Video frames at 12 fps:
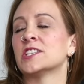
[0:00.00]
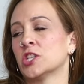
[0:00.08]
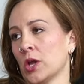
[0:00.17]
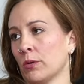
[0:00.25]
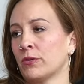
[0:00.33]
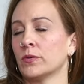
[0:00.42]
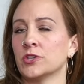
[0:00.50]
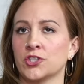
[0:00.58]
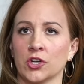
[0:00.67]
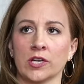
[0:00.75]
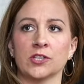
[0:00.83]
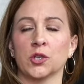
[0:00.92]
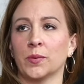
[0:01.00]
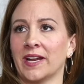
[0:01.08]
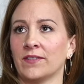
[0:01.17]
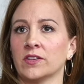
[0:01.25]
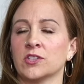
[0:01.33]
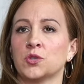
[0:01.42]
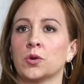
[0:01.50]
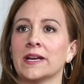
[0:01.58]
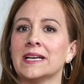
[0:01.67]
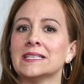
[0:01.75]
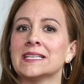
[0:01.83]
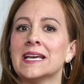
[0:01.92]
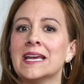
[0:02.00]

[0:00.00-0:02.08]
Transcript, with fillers: to go through insurance or whatever the story is.